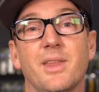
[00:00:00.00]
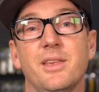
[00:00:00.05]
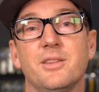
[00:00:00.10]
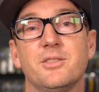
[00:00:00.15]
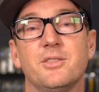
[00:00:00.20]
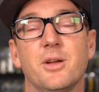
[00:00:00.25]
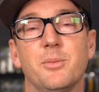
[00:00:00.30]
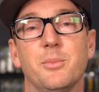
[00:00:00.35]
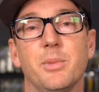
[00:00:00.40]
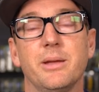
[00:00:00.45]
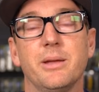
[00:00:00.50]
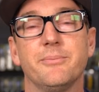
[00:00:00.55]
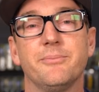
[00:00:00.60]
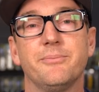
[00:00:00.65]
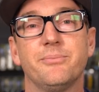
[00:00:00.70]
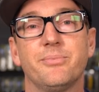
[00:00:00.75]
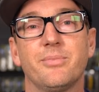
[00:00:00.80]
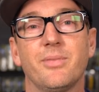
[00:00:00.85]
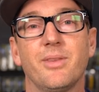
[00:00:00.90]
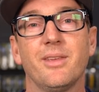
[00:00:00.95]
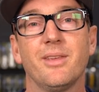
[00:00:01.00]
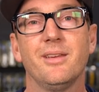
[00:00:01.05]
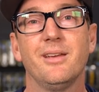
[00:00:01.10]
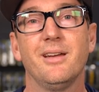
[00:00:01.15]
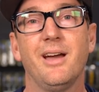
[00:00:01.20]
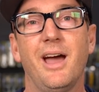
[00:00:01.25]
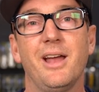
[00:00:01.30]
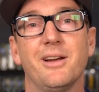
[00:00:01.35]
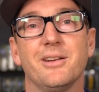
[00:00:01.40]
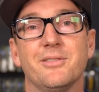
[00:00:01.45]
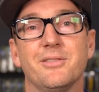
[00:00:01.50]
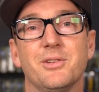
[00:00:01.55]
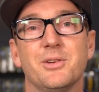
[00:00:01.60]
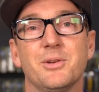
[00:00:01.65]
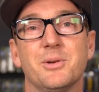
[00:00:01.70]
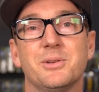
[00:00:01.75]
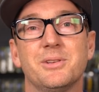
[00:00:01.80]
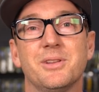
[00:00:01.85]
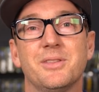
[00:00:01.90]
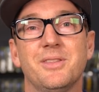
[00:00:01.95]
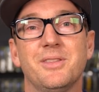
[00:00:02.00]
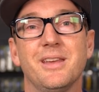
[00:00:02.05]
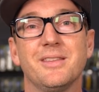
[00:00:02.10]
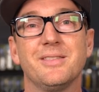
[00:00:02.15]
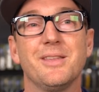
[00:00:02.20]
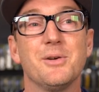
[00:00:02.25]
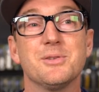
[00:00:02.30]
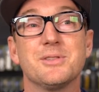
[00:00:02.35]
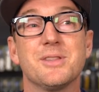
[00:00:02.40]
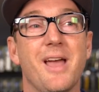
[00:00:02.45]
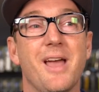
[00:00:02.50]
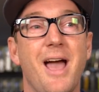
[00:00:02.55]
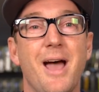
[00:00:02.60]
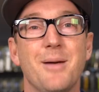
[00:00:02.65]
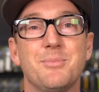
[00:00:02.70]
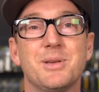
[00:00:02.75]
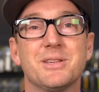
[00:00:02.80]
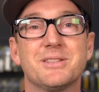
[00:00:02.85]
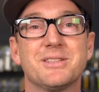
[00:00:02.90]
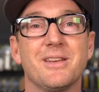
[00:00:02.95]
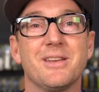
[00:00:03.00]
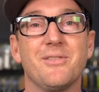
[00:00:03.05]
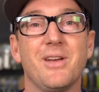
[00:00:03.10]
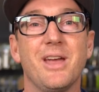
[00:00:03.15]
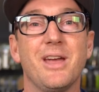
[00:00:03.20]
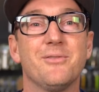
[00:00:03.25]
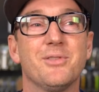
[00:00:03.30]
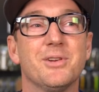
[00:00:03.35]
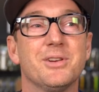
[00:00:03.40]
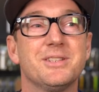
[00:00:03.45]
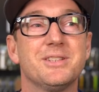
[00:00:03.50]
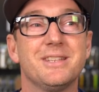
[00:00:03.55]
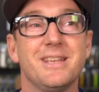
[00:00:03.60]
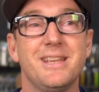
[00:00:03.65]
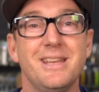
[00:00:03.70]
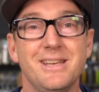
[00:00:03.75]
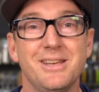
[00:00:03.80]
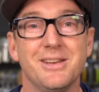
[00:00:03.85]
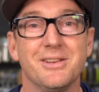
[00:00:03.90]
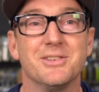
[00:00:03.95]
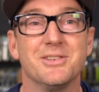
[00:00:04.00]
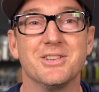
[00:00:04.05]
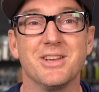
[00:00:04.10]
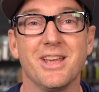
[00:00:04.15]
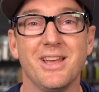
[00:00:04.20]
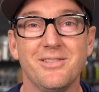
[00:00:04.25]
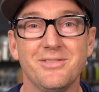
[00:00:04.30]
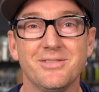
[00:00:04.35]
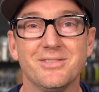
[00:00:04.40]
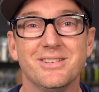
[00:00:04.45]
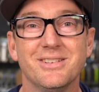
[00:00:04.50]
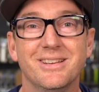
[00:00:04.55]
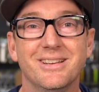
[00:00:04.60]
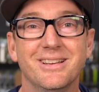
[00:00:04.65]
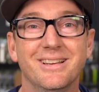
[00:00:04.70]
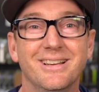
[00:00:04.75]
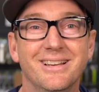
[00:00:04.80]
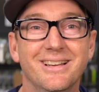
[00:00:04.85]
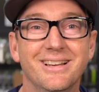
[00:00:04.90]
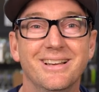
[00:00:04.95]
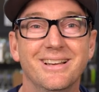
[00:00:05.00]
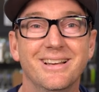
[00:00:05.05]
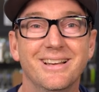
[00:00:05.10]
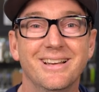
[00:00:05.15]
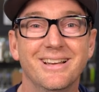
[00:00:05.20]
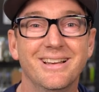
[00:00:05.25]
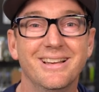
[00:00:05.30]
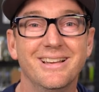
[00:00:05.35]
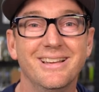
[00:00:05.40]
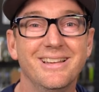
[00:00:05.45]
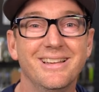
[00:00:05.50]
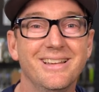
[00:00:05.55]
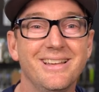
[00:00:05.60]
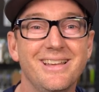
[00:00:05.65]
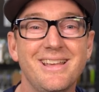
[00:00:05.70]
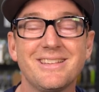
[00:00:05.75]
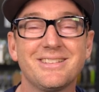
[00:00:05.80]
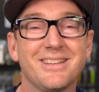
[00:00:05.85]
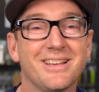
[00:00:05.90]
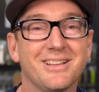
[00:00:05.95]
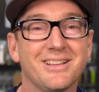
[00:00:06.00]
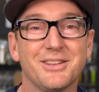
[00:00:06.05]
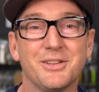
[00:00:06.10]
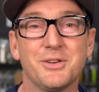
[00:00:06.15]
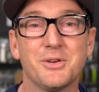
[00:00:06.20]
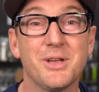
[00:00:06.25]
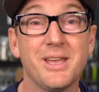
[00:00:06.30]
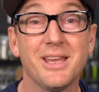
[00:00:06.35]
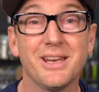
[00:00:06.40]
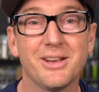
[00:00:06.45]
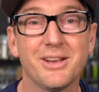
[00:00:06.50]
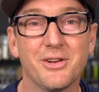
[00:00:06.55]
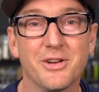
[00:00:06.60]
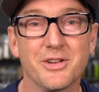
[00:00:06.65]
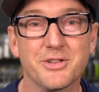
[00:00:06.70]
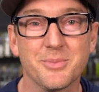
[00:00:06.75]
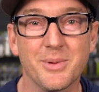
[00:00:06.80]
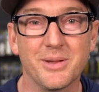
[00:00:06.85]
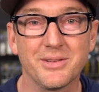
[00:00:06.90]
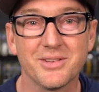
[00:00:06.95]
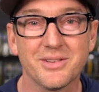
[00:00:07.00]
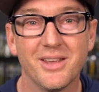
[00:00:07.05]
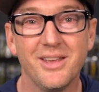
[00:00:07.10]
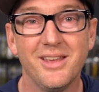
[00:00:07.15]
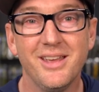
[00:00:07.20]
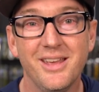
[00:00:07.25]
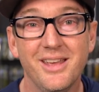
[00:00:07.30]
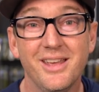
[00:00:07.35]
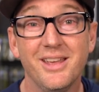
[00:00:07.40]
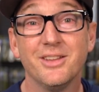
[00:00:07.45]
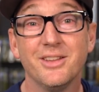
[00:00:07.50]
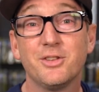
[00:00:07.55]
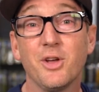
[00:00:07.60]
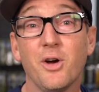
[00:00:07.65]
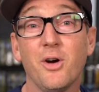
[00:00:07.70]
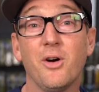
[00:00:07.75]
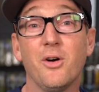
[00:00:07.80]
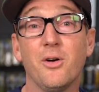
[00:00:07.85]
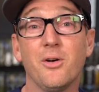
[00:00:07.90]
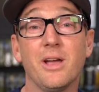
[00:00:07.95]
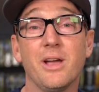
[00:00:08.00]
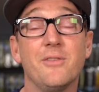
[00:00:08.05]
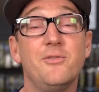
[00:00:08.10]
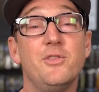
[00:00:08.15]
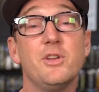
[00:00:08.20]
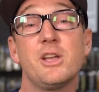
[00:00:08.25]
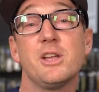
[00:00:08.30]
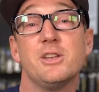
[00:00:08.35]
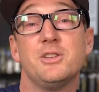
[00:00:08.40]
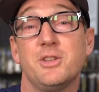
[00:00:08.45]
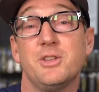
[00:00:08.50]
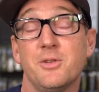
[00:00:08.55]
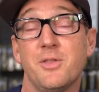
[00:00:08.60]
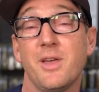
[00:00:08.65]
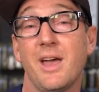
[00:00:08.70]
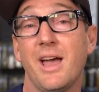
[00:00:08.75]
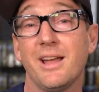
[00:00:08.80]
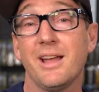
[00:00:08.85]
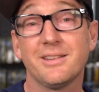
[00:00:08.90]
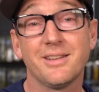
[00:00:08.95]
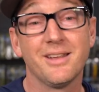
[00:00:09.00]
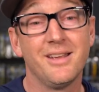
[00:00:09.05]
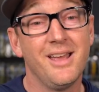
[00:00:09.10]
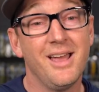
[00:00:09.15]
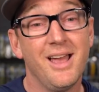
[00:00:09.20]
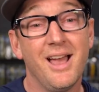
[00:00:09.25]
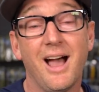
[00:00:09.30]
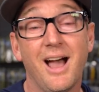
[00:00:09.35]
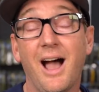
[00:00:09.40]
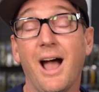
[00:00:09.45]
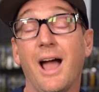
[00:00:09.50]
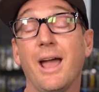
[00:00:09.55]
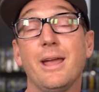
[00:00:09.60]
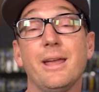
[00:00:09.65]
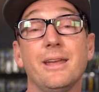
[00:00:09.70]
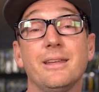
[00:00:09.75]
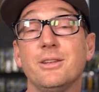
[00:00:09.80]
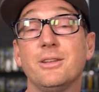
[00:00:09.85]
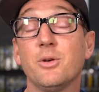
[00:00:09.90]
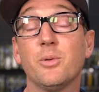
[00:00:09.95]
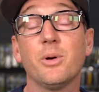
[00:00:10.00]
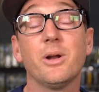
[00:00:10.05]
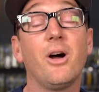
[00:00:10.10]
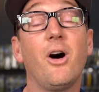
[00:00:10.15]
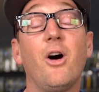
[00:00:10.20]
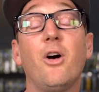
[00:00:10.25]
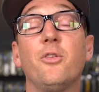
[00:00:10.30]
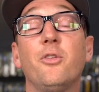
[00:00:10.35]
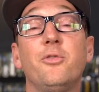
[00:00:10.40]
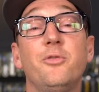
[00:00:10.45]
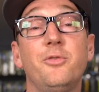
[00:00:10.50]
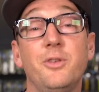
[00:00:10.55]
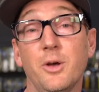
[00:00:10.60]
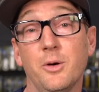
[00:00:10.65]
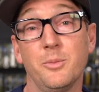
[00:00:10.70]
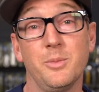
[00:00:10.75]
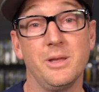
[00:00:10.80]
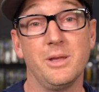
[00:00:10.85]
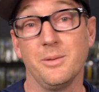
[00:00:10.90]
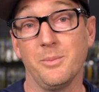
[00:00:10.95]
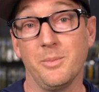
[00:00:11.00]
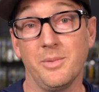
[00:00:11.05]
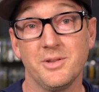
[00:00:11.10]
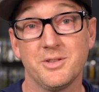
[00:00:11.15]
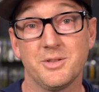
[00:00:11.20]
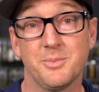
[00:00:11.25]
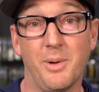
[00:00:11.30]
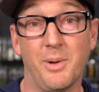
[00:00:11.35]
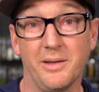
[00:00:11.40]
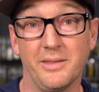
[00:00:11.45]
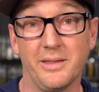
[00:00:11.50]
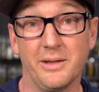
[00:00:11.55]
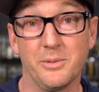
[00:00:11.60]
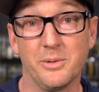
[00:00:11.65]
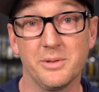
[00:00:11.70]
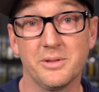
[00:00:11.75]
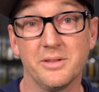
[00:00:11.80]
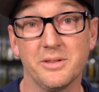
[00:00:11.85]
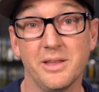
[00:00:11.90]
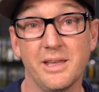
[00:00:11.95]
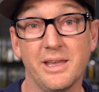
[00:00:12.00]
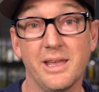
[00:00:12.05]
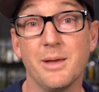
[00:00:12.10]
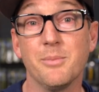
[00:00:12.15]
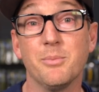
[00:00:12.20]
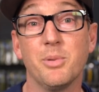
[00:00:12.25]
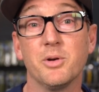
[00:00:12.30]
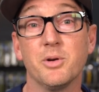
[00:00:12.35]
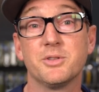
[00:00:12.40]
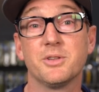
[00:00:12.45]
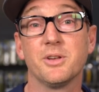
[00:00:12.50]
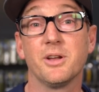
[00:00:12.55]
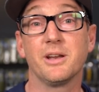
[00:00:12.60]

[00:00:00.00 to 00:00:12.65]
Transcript: He stumped me. I don't even know what to think. That was the happiest I've ever seen you, Jeff. He's like a little kid at Christmas. So if you could do that, I, you know what, I'll film him smiling with glee and post